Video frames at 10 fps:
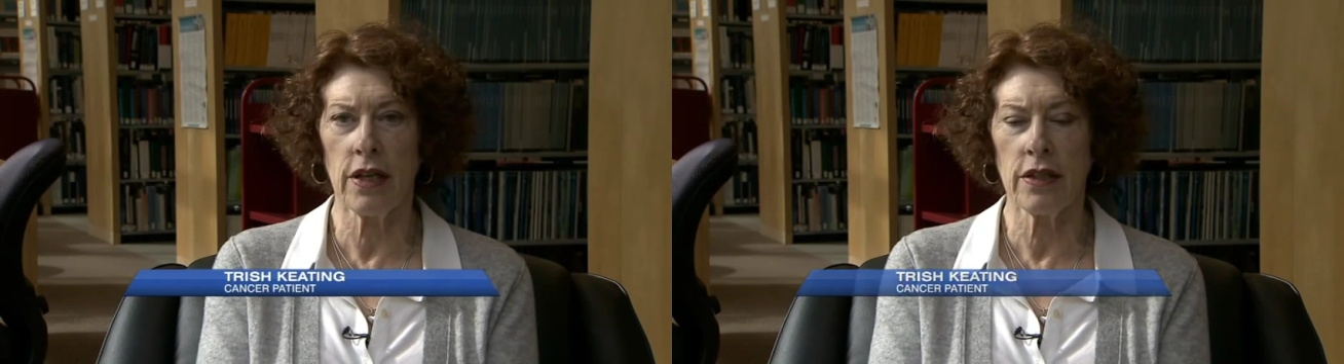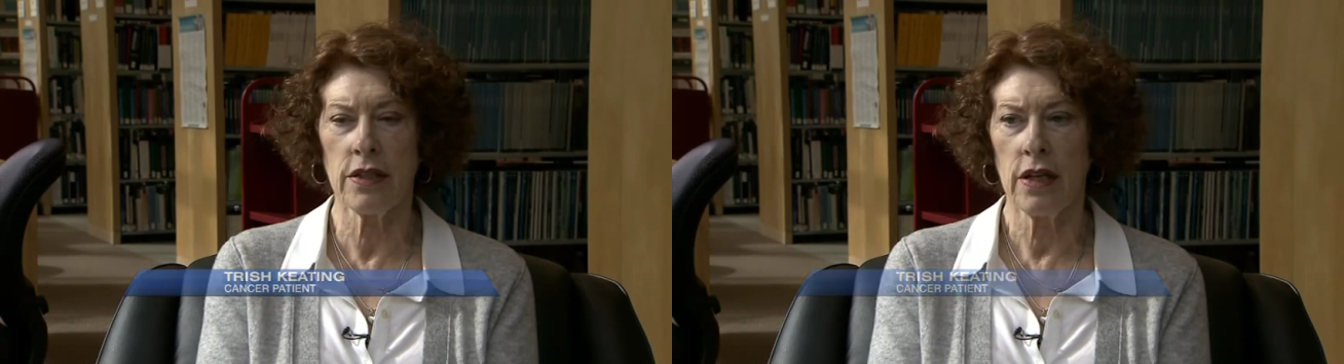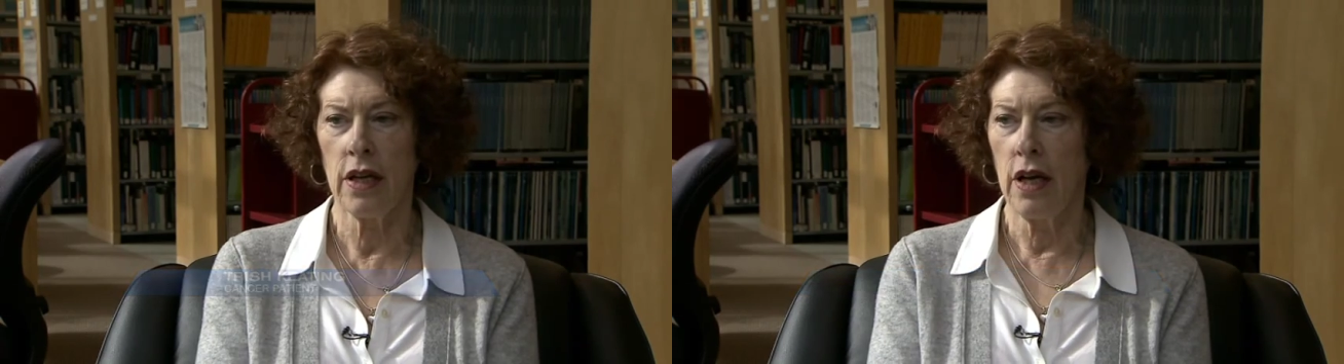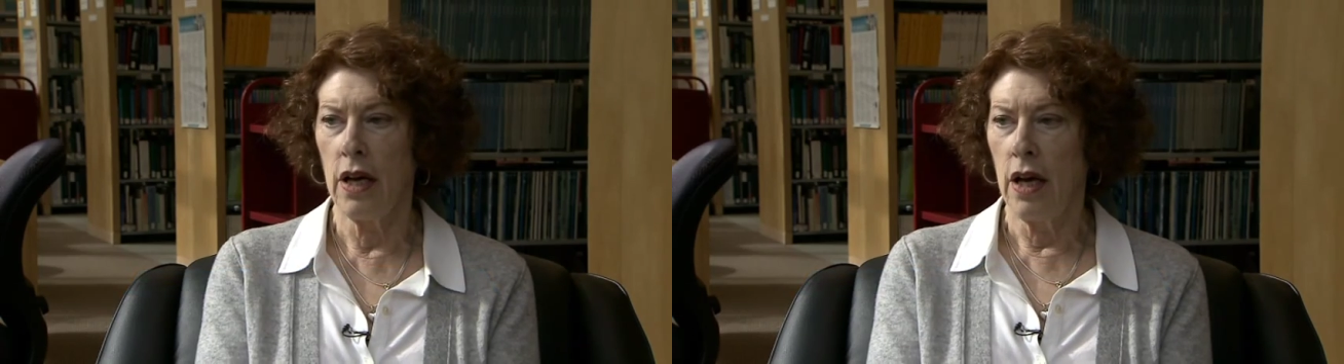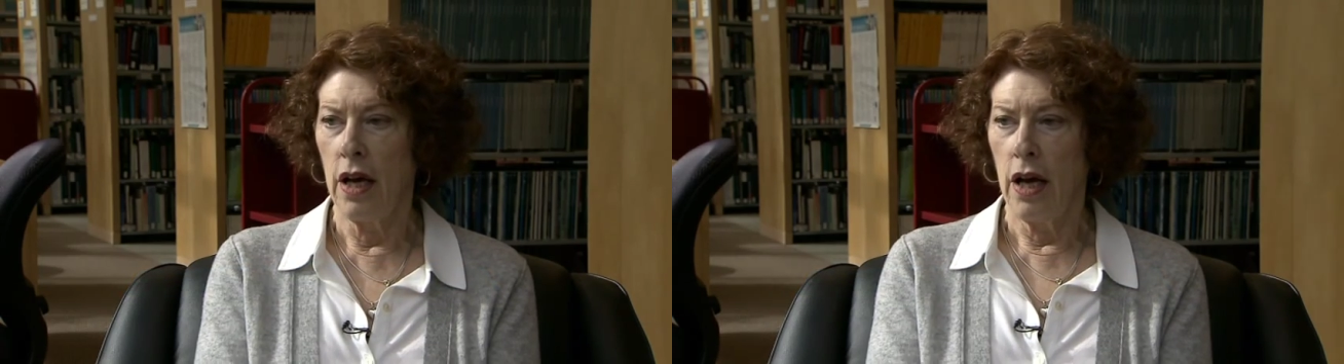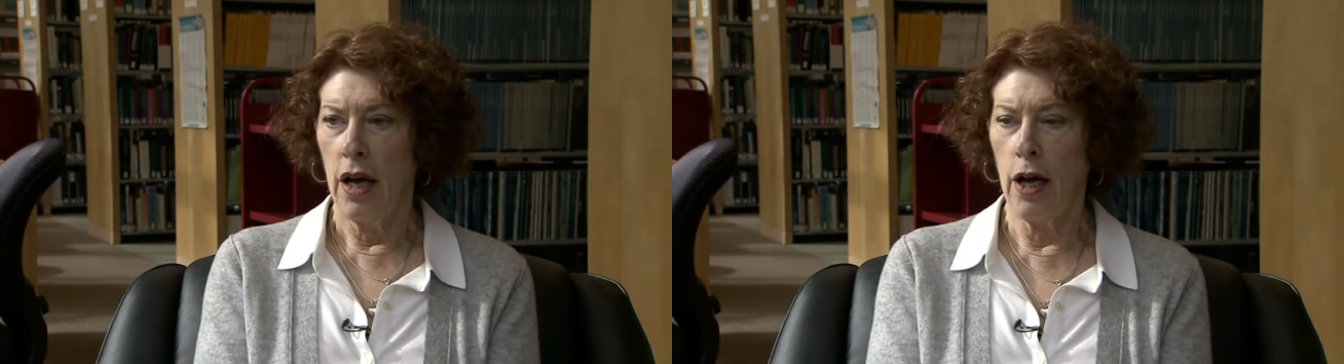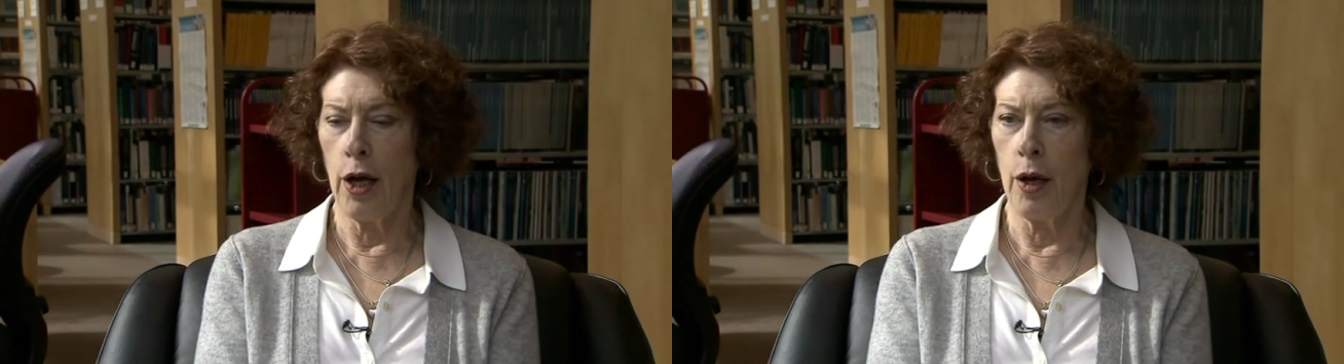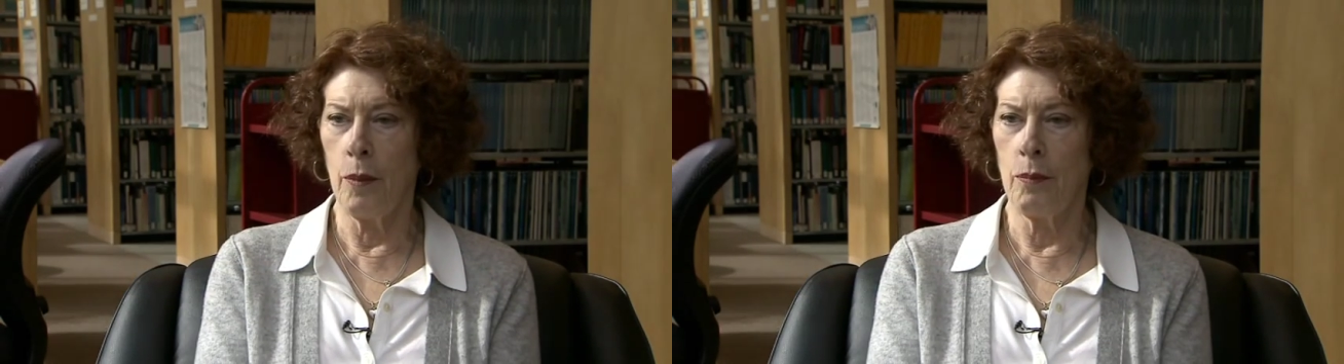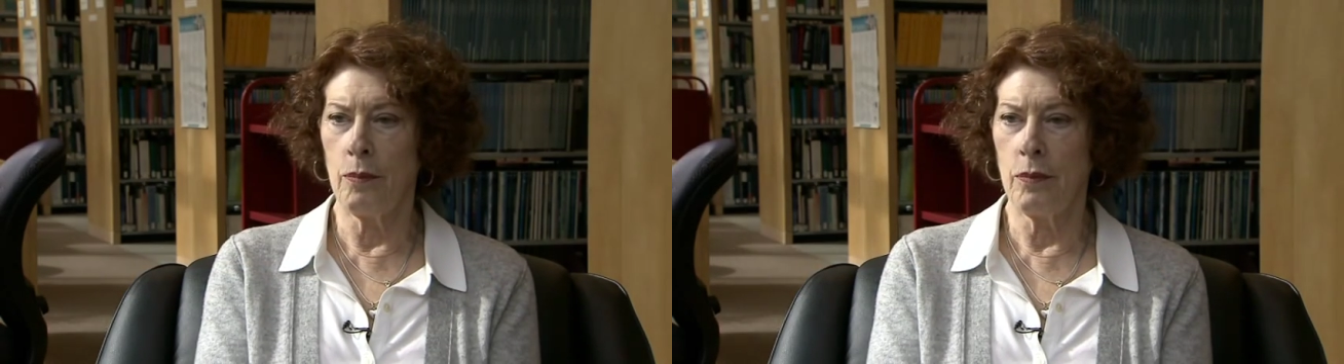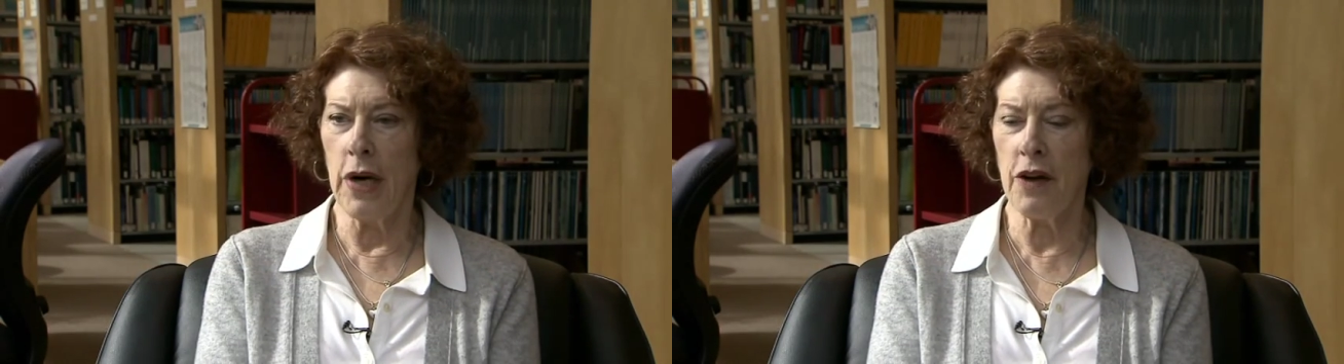that um,